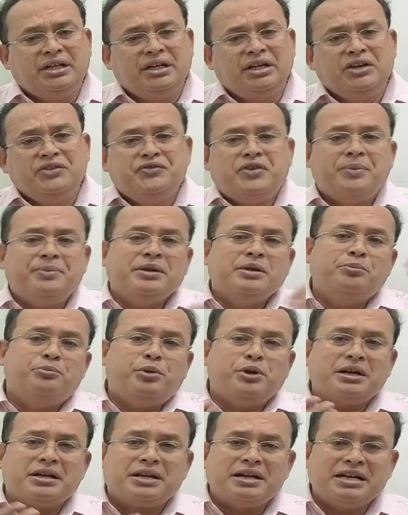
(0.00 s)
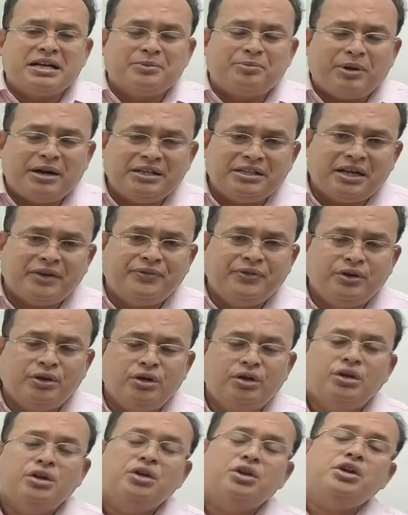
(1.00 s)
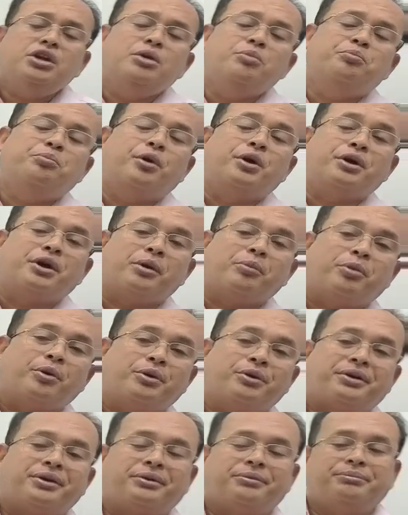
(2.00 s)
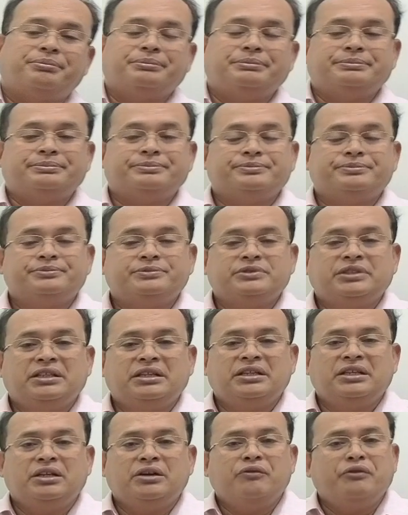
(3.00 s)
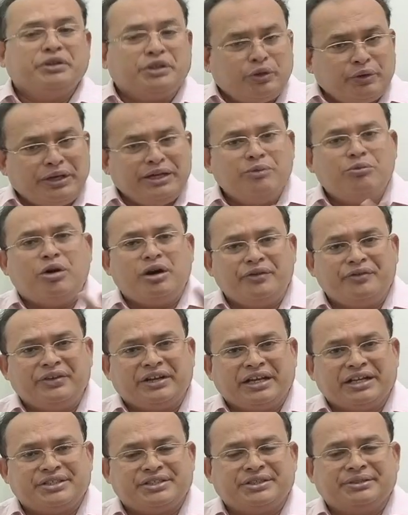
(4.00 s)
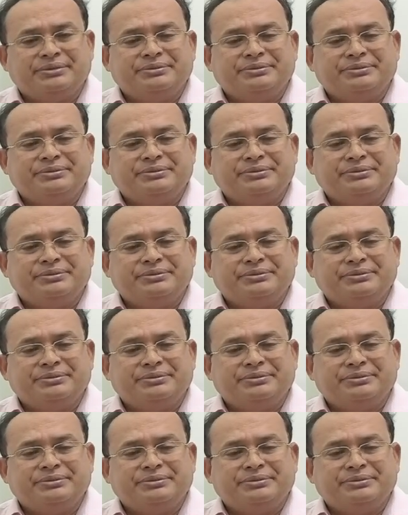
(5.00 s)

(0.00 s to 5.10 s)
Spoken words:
From the importer country point of view, import report without any modification.